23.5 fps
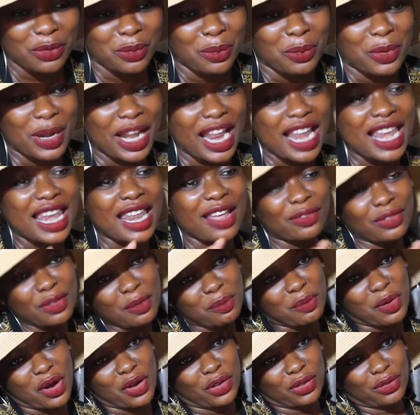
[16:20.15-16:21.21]
When I left the
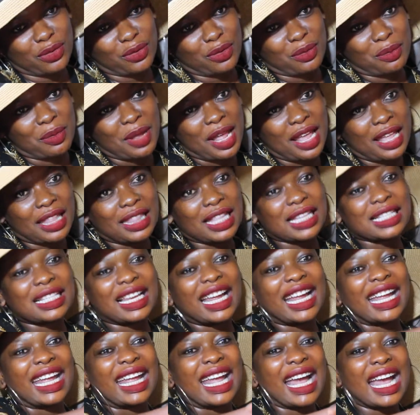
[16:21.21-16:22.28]
bathroom, there's like
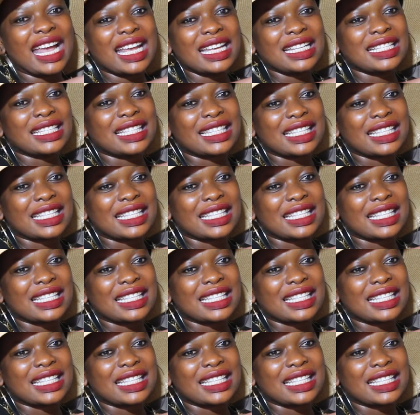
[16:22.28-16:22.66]
guys